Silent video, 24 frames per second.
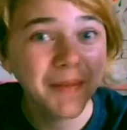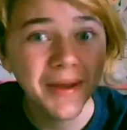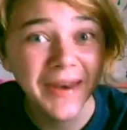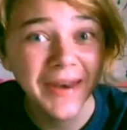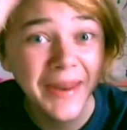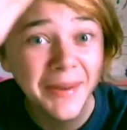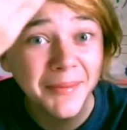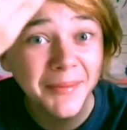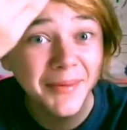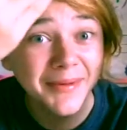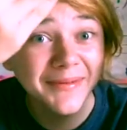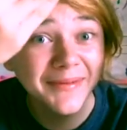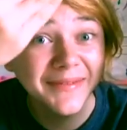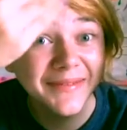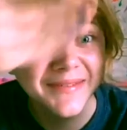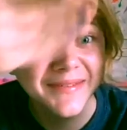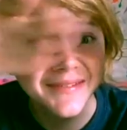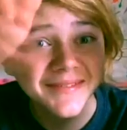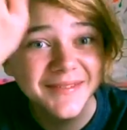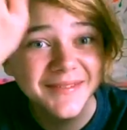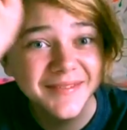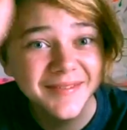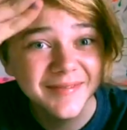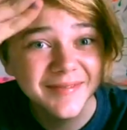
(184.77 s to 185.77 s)
my neighbors.
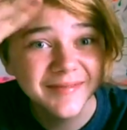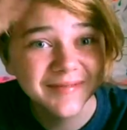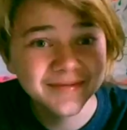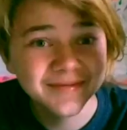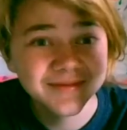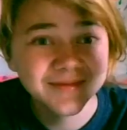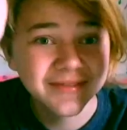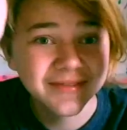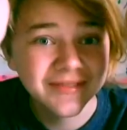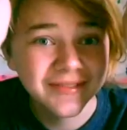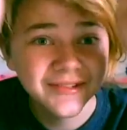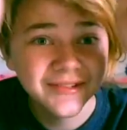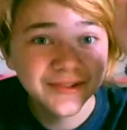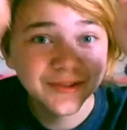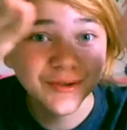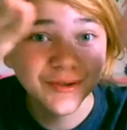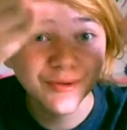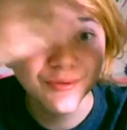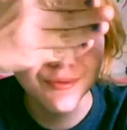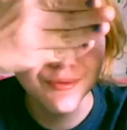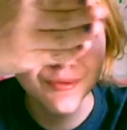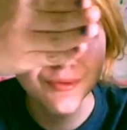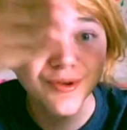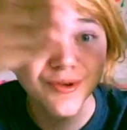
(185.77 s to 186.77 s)

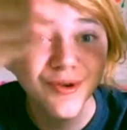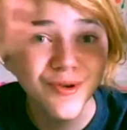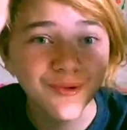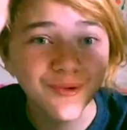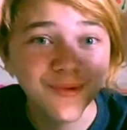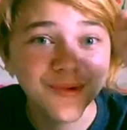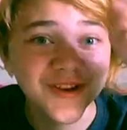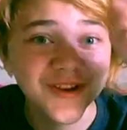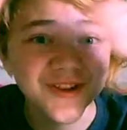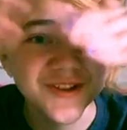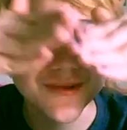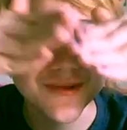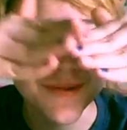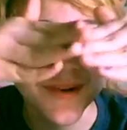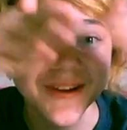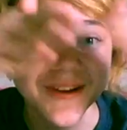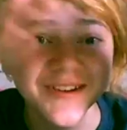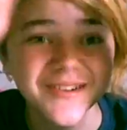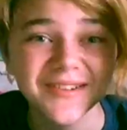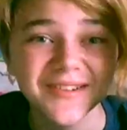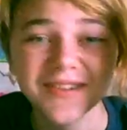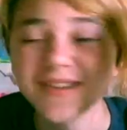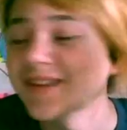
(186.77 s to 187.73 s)
Don't know which one.